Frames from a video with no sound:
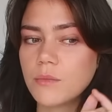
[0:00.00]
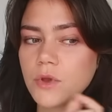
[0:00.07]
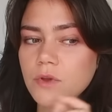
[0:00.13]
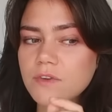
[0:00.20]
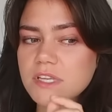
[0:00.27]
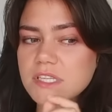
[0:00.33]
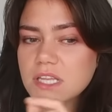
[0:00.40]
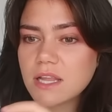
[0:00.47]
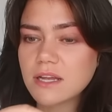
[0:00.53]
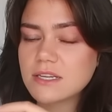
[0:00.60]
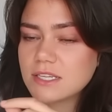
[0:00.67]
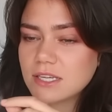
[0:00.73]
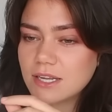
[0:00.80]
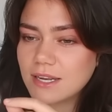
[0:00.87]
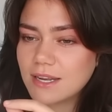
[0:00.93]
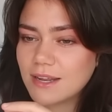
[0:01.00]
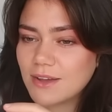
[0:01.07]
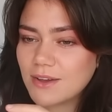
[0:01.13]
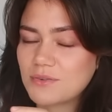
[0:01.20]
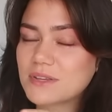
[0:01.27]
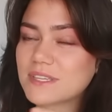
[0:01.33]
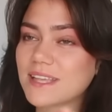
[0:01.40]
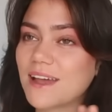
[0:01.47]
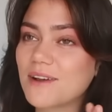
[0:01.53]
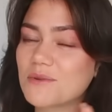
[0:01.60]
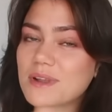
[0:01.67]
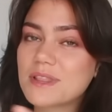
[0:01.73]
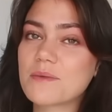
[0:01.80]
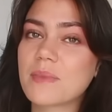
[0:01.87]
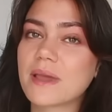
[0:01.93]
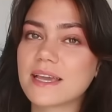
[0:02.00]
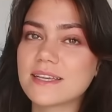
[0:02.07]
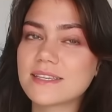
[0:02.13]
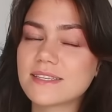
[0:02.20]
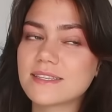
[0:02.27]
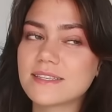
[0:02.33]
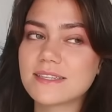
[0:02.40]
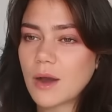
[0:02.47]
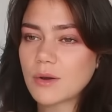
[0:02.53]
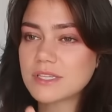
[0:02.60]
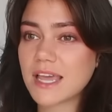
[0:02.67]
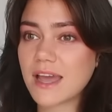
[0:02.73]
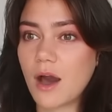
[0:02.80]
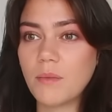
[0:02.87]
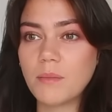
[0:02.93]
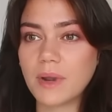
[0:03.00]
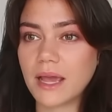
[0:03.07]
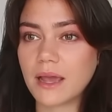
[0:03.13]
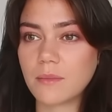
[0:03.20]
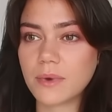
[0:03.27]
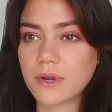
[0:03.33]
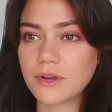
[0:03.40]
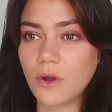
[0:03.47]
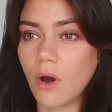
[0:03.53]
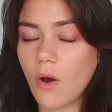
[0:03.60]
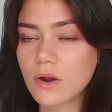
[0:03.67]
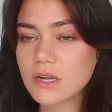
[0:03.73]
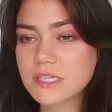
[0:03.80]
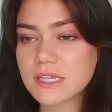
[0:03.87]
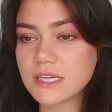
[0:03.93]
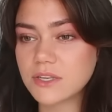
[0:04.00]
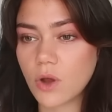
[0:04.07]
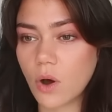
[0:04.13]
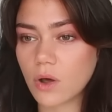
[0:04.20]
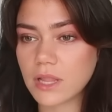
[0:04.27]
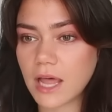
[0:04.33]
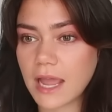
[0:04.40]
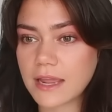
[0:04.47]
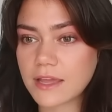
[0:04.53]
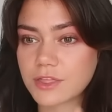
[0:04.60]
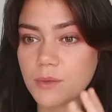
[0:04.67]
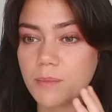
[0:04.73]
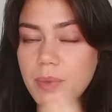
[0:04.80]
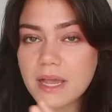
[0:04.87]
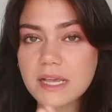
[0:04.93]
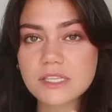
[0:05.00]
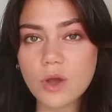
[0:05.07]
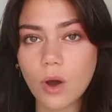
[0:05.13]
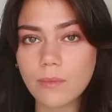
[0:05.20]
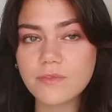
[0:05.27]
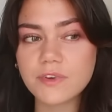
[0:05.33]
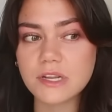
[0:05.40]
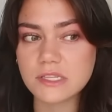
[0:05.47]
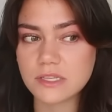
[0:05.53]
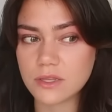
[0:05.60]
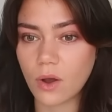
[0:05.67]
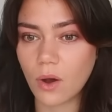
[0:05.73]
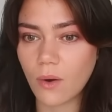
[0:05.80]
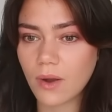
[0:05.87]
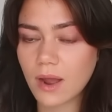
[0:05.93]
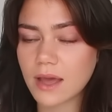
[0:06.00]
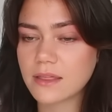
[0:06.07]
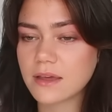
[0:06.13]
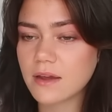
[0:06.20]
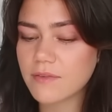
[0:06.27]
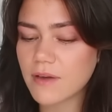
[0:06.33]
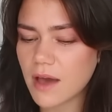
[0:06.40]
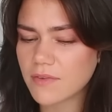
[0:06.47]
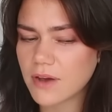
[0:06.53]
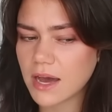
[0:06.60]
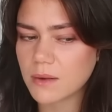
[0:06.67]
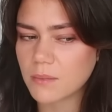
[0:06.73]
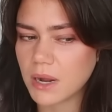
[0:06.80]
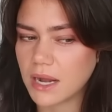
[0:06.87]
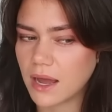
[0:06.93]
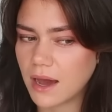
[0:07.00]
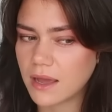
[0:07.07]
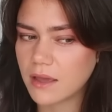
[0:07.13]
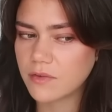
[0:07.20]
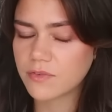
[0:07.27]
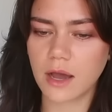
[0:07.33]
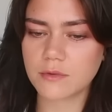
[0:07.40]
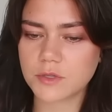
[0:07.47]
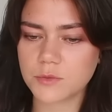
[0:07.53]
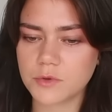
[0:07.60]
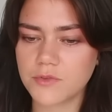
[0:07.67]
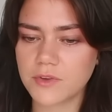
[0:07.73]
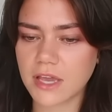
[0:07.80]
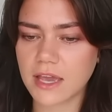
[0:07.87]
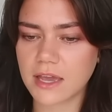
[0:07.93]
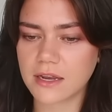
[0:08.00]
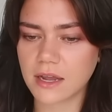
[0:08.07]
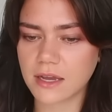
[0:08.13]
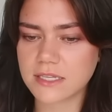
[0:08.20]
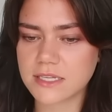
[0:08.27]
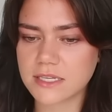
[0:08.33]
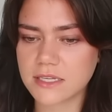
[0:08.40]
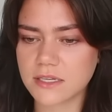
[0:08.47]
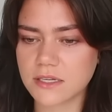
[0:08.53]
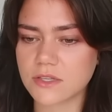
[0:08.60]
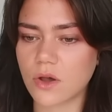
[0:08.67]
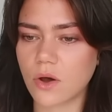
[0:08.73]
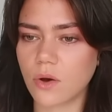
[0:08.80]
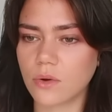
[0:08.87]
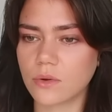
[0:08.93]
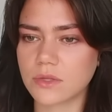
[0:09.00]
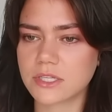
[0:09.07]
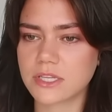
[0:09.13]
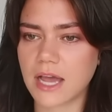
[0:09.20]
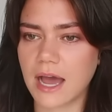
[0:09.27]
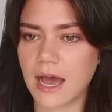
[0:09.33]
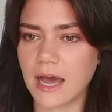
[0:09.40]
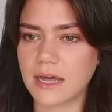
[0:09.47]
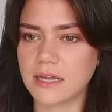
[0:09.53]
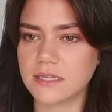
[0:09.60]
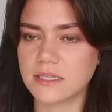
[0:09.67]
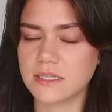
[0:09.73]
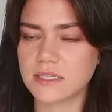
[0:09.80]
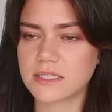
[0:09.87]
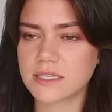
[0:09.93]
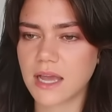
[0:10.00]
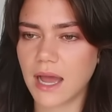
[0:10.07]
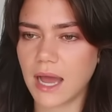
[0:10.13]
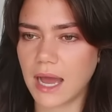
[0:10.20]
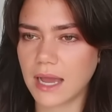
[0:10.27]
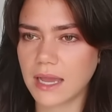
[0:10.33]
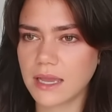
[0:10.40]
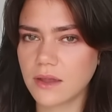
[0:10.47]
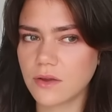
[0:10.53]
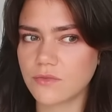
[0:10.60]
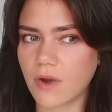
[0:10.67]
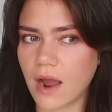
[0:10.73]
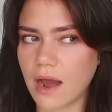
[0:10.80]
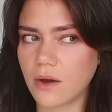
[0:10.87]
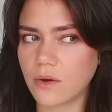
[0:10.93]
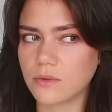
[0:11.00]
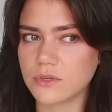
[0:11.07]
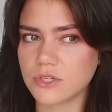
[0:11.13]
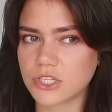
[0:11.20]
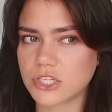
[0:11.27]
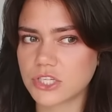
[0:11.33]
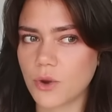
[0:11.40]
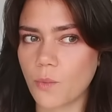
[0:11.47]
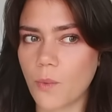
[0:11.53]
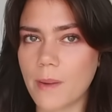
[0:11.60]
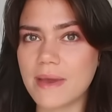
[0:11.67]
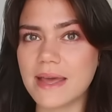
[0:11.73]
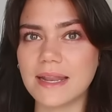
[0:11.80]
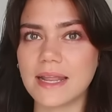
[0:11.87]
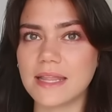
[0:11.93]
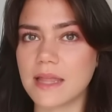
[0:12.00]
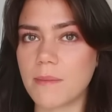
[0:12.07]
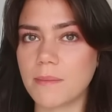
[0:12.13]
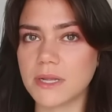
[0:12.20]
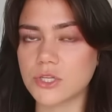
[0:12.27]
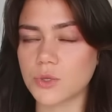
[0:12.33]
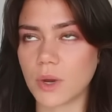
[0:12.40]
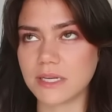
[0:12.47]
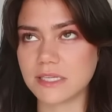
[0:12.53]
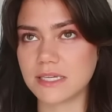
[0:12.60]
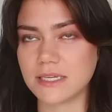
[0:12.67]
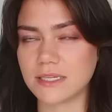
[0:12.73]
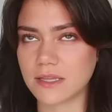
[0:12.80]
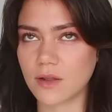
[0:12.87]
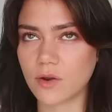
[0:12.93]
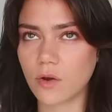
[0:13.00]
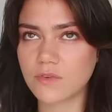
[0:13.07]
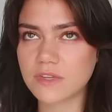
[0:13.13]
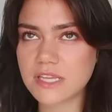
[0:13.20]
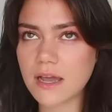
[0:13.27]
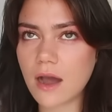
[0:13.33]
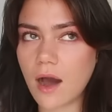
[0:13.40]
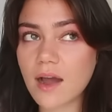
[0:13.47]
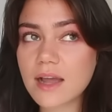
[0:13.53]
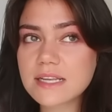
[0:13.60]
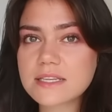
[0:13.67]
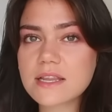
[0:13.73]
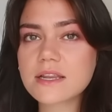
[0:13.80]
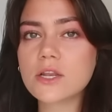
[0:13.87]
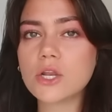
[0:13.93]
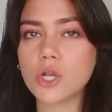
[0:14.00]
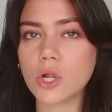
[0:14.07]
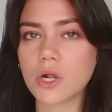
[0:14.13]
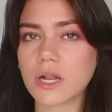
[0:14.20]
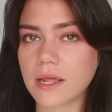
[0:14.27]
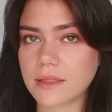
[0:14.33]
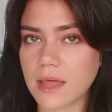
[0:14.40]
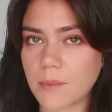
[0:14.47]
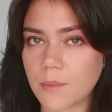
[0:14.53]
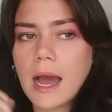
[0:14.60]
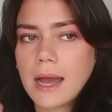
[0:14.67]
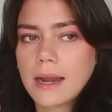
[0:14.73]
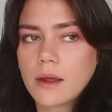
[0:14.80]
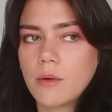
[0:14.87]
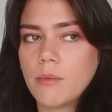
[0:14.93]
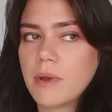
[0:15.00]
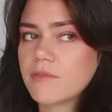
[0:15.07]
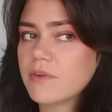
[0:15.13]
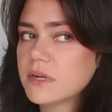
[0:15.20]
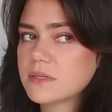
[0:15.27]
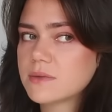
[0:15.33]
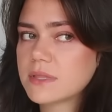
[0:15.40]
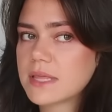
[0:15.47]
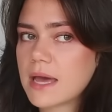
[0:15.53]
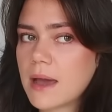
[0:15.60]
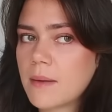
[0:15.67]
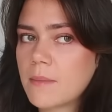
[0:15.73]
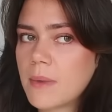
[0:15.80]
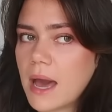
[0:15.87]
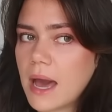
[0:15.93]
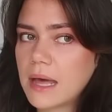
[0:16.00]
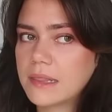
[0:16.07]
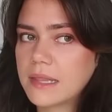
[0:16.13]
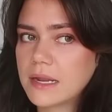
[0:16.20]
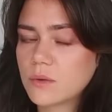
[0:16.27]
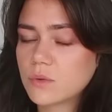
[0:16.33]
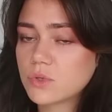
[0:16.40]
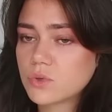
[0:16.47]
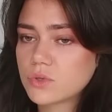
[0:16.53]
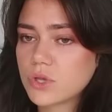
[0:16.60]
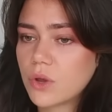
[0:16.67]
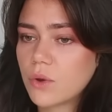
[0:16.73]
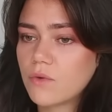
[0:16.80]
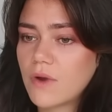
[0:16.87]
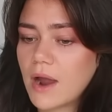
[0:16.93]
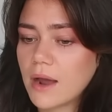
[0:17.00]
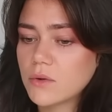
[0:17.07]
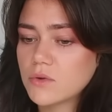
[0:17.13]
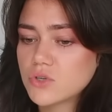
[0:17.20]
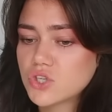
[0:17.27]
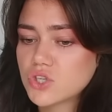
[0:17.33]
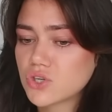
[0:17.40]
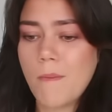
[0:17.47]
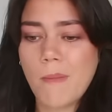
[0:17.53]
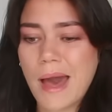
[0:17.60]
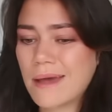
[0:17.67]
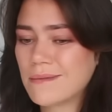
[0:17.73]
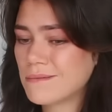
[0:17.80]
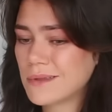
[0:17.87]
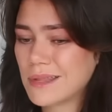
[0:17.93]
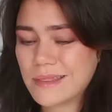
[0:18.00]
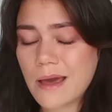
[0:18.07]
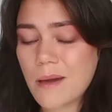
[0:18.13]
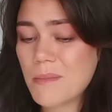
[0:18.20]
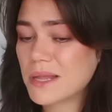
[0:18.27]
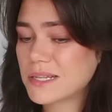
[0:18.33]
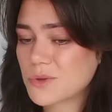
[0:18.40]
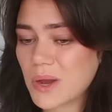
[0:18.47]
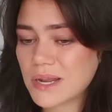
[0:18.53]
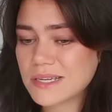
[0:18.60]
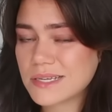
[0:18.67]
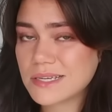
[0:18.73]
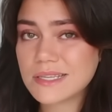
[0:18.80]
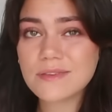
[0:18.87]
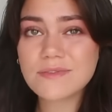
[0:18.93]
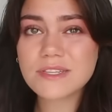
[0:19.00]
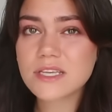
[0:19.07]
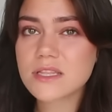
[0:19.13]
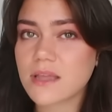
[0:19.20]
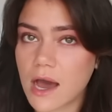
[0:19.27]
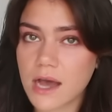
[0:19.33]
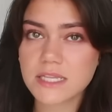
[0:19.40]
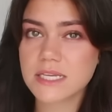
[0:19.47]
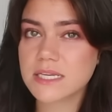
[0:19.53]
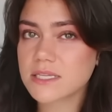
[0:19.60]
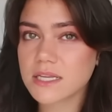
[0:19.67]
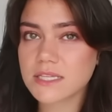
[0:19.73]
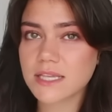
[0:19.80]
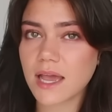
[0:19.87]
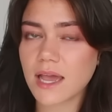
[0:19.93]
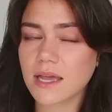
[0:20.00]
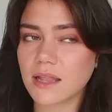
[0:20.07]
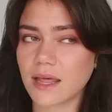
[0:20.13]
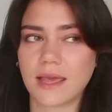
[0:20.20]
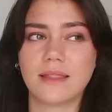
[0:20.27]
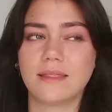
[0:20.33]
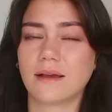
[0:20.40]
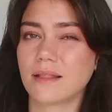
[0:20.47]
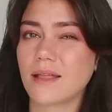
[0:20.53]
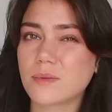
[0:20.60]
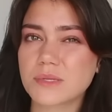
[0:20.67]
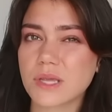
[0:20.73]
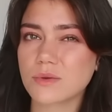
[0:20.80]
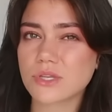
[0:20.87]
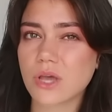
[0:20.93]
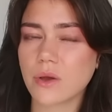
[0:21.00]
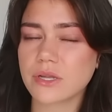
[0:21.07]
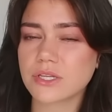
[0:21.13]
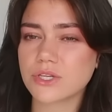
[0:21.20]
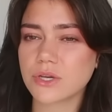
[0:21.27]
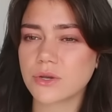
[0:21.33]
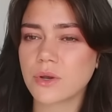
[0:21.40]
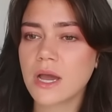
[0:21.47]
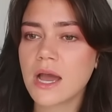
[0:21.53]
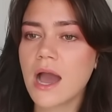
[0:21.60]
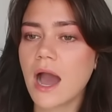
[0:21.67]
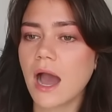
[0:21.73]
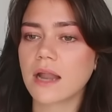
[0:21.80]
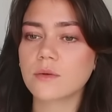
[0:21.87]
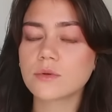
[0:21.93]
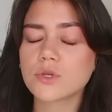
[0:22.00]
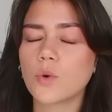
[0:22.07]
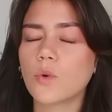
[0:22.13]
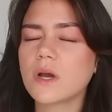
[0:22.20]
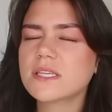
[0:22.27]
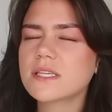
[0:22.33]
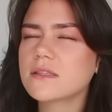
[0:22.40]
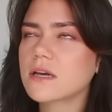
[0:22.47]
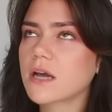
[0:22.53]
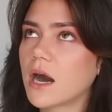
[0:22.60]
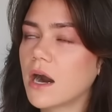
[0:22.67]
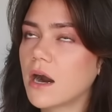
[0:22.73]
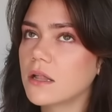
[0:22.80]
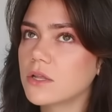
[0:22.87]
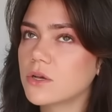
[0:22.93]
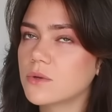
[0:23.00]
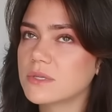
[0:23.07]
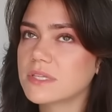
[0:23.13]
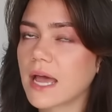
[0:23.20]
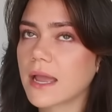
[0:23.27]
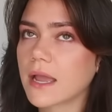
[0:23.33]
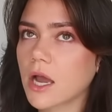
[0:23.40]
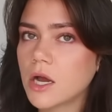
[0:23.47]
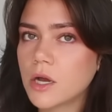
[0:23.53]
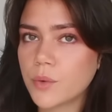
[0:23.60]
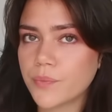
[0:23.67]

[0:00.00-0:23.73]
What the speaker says: Moving to London was like one of the biggest, I would say humbling, but not, honestly not, like the biggest confidence knock I think I've ever had in my life. I was moving here 19 years old and hanging around women in their mid-20s, and obviously I didn't look like them, and I made friends with them, and then I was also around men in their mid-20s, even to 30s I'd say, like in the clubs I was going to, and I was always the girl who was like,